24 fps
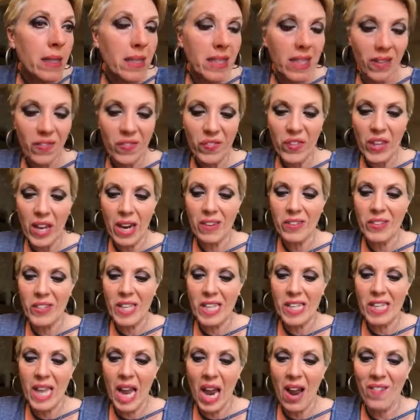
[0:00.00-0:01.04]
Sometimes
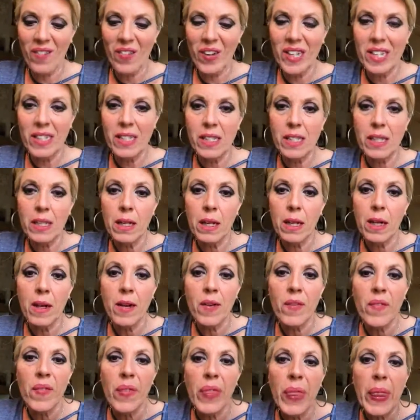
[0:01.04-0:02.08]
this happens,
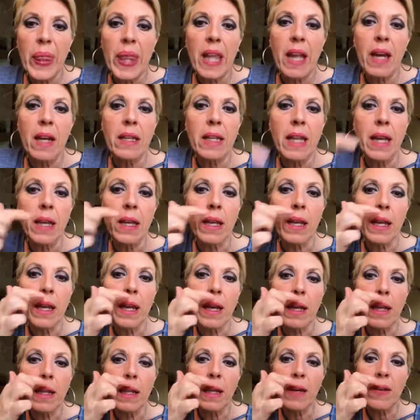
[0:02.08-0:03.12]
that you
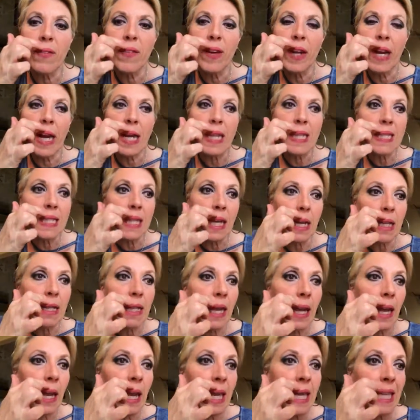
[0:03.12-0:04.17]
get a little bit outside
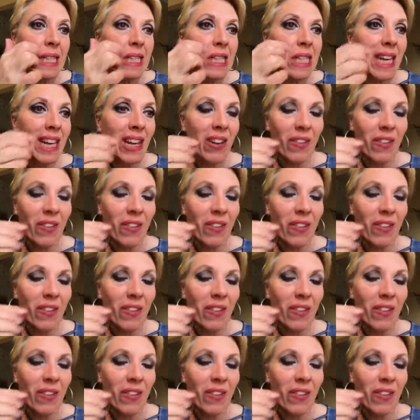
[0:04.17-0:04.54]
the edge.